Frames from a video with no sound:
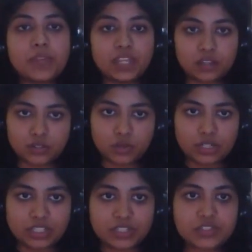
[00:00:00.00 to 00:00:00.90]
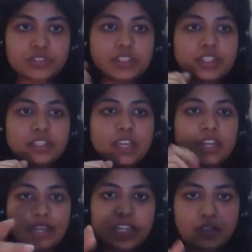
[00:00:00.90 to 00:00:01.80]
In our college, in
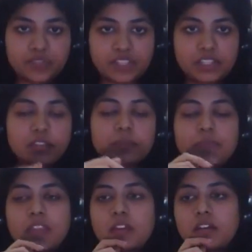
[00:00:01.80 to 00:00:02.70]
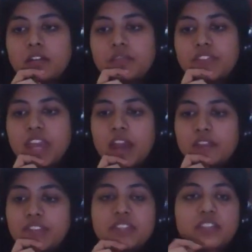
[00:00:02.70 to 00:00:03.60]
NIFT, we
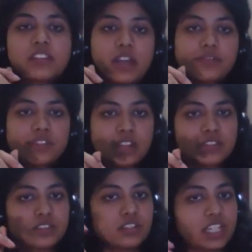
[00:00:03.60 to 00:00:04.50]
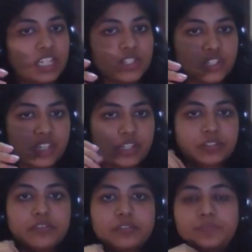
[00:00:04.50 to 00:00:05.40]
have this craft cluster
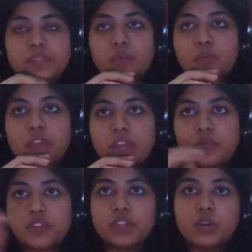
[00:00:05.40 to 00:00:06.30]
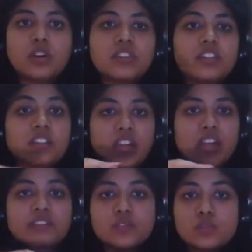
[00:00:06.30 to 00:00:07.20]
initiative where we go on the
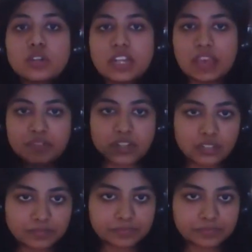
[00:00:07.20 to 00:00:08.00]
grassroots level